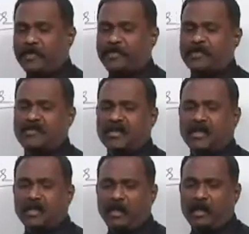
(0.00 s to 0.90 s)
persons
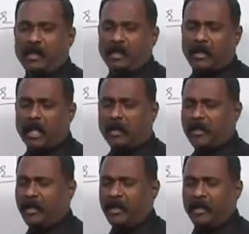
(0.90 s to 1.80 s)
generally can
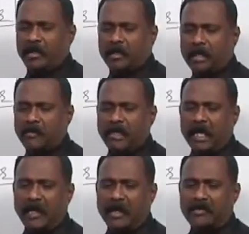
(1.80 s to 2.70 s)
be
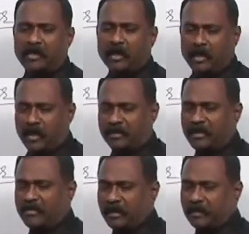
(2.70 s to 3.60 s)
arranged in,
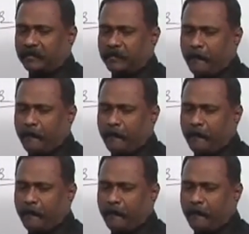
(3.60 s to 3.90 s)
just wait.